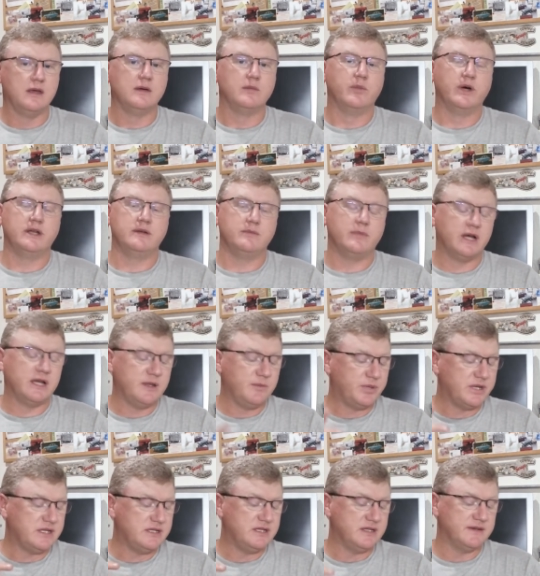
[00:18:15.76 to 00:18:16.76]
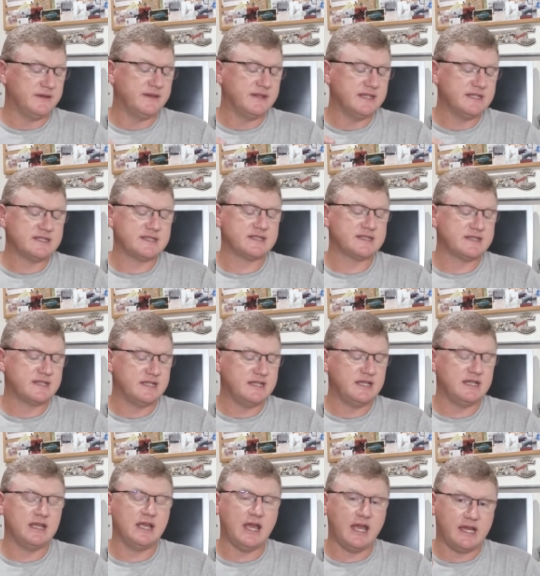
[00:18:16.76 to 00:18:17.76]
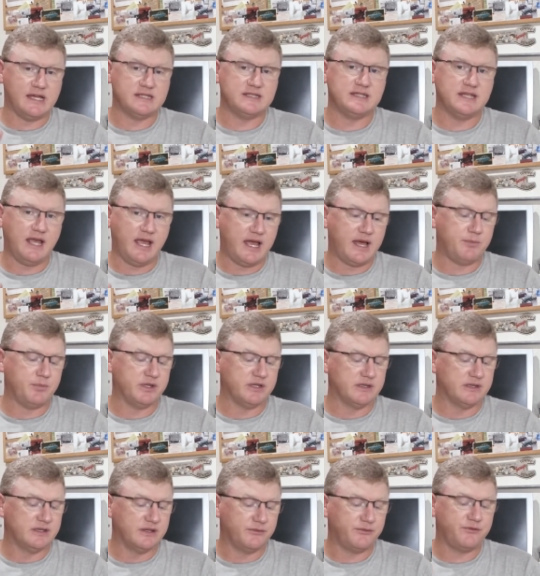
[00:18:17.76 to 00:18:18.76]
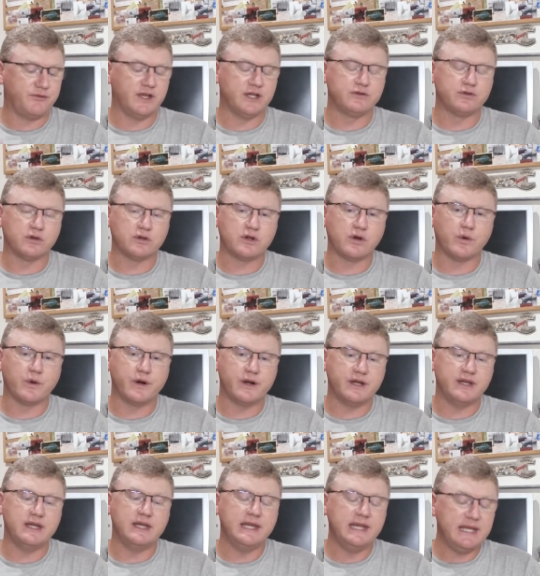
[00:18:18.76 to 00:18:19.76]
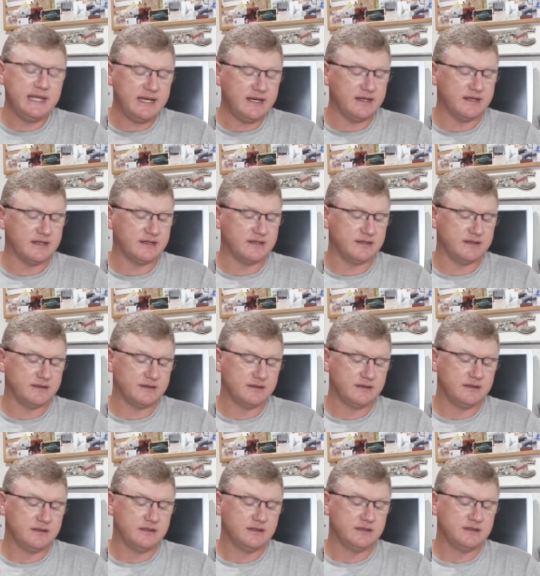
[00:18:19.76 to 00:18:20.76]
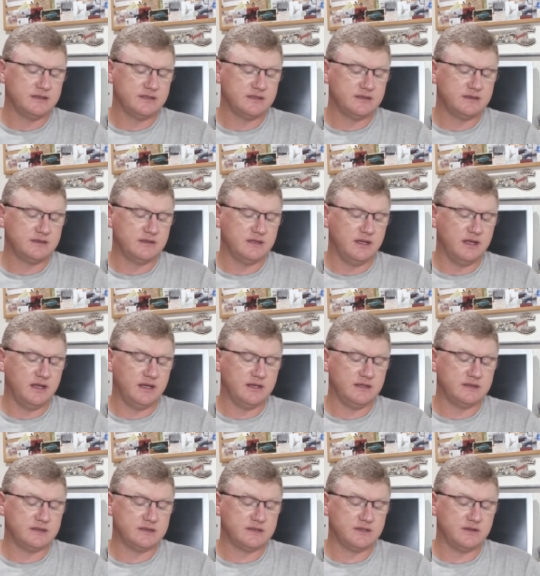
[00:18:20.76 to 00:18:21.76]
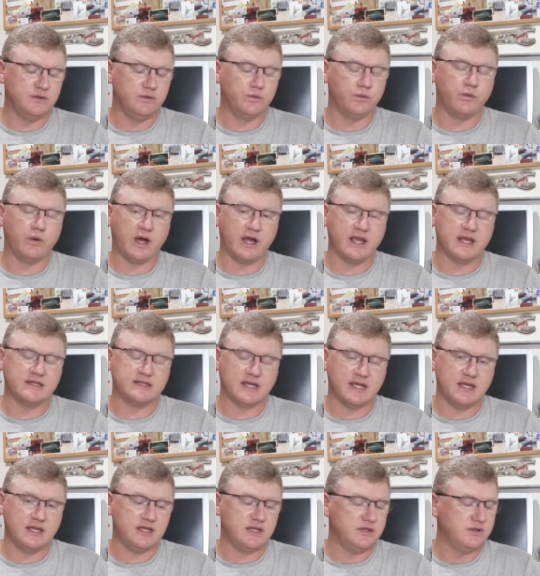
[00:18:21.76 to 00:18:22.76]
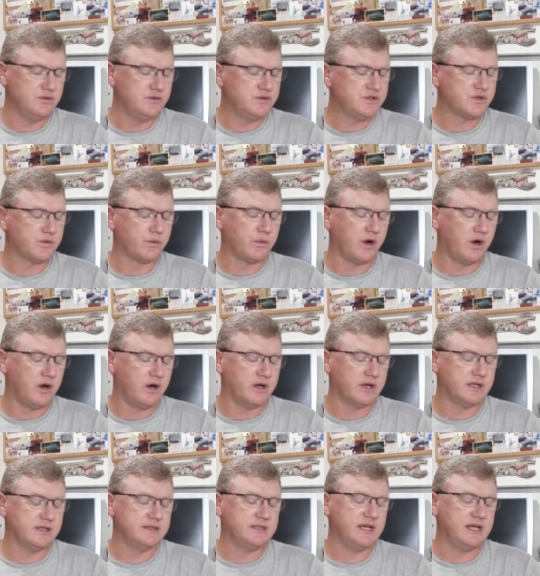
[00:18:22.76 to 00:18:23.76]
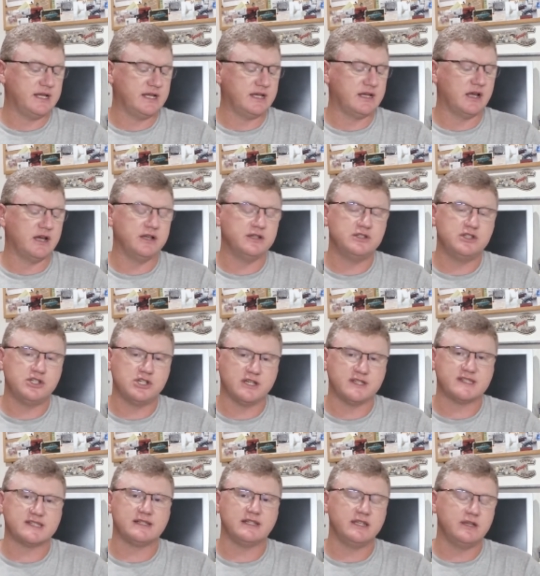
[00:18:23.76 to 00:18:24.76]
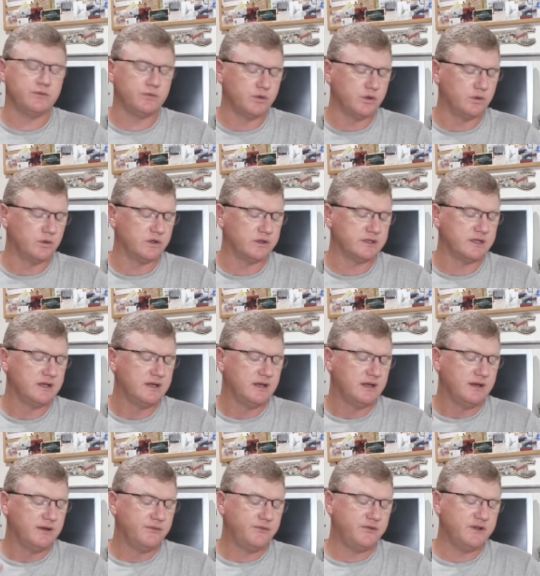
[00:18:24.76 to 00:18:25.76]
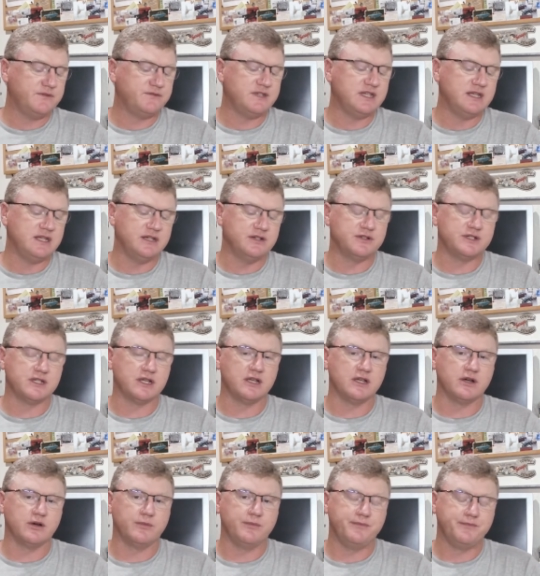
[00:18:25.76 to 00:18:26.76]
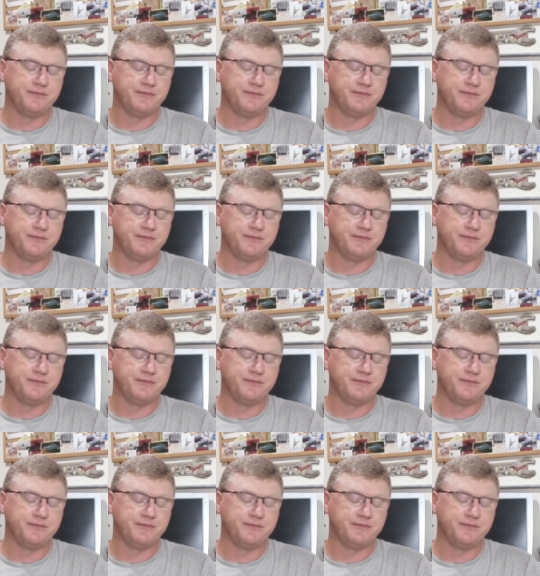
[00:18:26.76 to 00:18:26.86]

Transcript: But in my opinion, this thing had to happen. The federal court needed to right a huge wrong that it unjustly ruled 50 years ago.